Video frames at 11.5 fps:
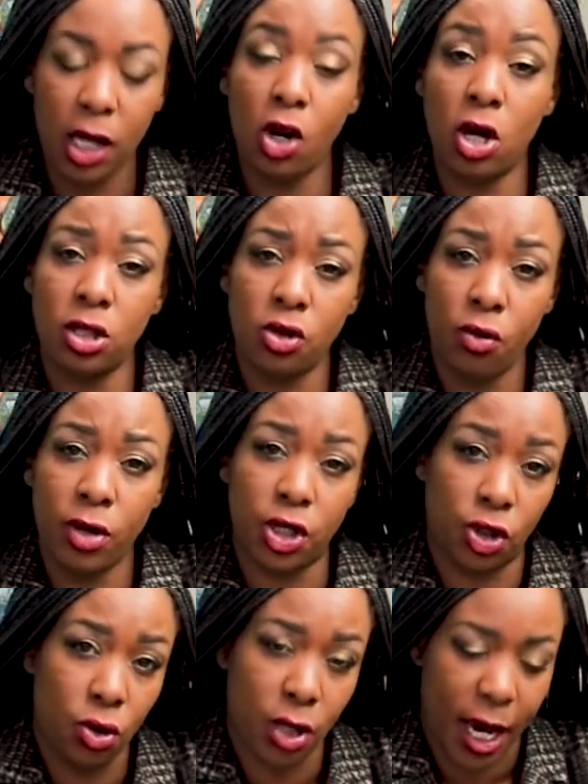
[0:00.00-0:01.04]
long story
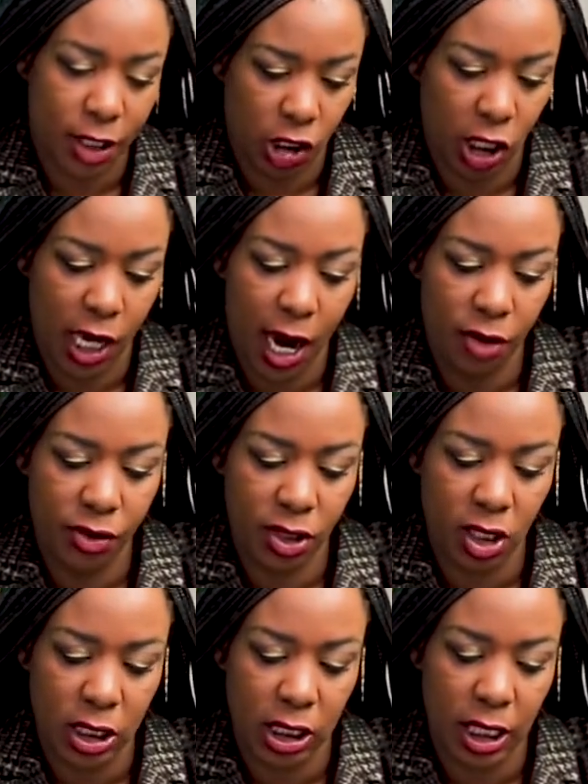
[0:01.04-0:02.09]
short, actually, how
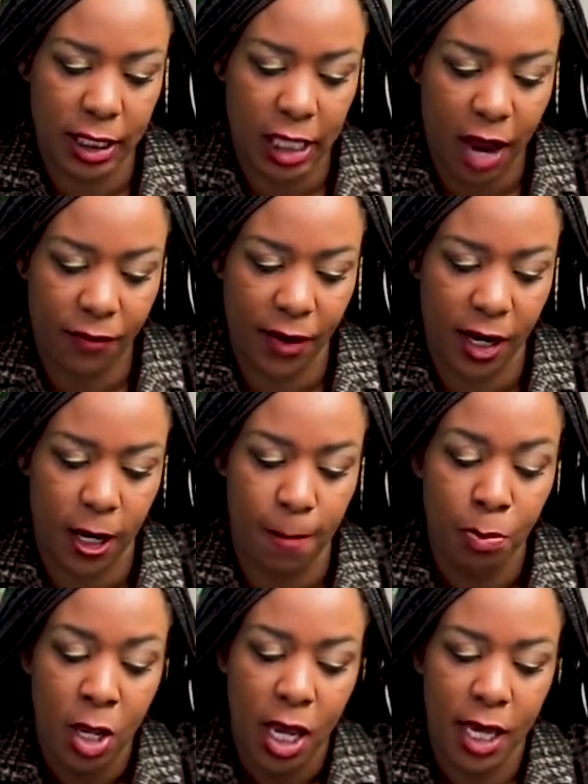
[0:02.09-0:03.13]
this concerns
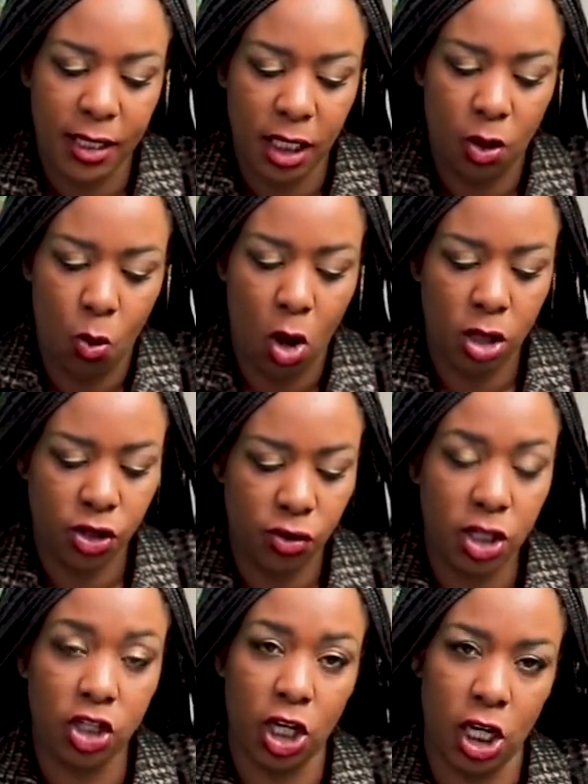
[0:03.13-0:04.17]
Africa is that the Wall
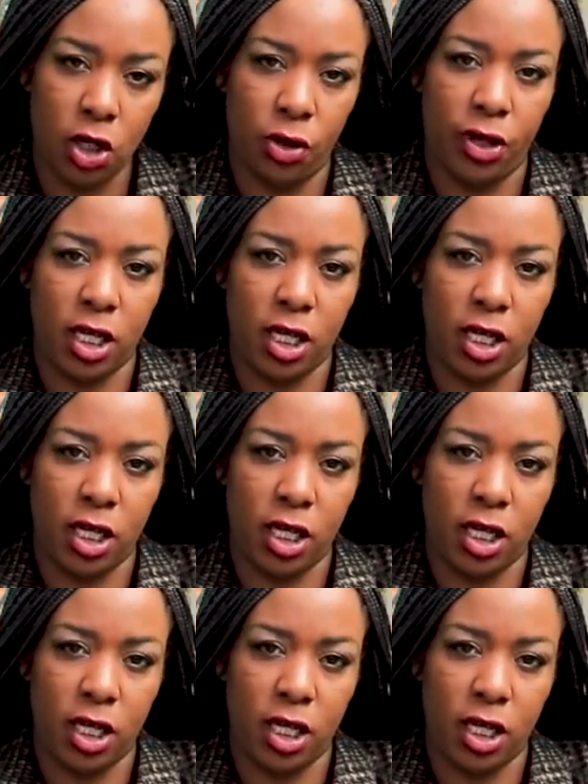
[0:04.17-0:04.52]
Street Journal,